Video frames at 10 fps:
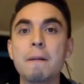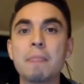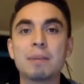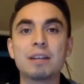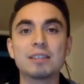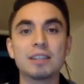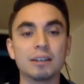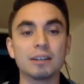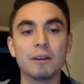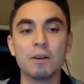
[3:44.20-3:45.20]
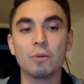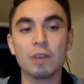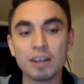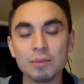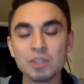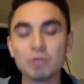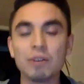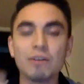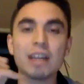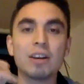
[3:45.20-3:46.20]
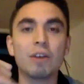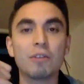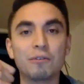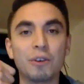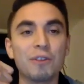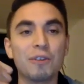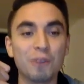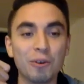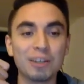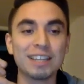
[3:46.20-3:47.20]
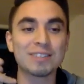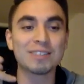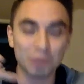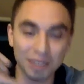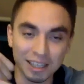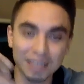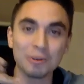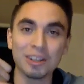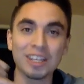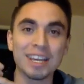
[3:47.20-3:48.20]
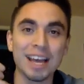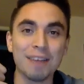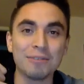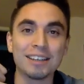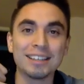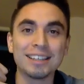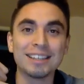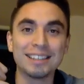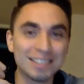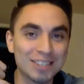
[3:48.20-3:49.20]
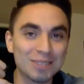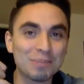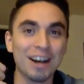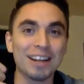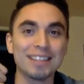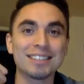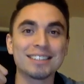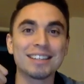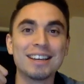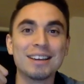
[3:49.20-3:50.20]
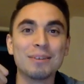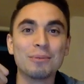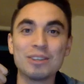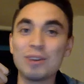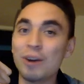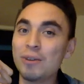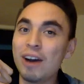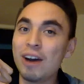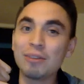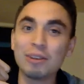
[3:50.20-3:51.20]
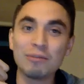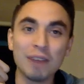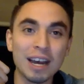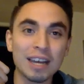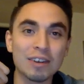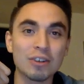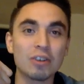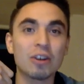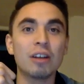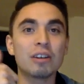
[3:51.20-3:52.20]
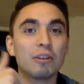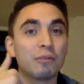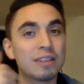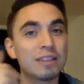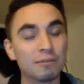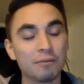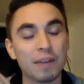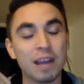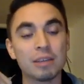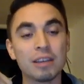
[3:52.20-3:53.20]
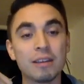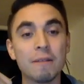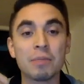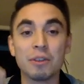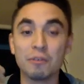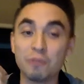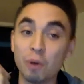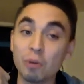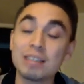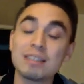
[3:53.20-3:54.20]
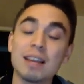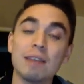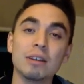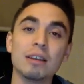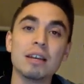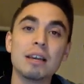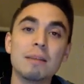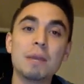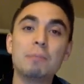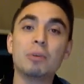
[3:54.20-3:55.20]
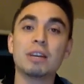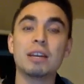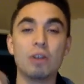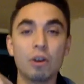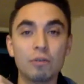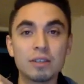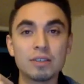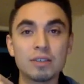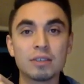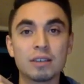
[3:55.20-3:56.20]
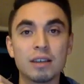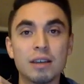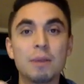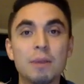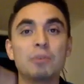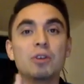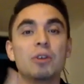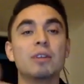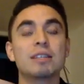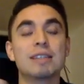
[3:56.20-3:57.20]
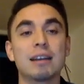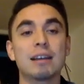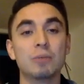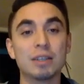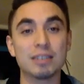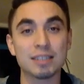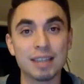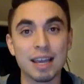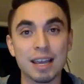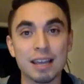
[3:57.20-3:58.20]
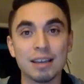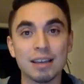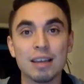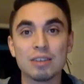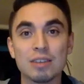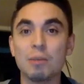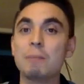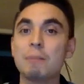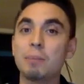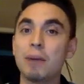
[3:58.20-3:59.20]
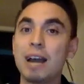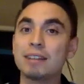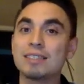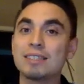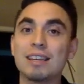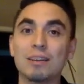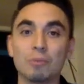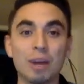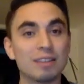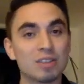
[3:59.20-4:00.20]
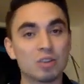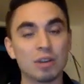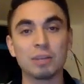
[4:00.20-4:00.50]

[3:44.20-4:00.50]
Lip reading: Because look, when it comes to inviting over the phone gets really heavy. Let's just be honest. When you don't know how to invite or you're calling your friends and family, the phone gets heavy. People get nervous. People don't know exactly what to say. You might be practicing and read the script and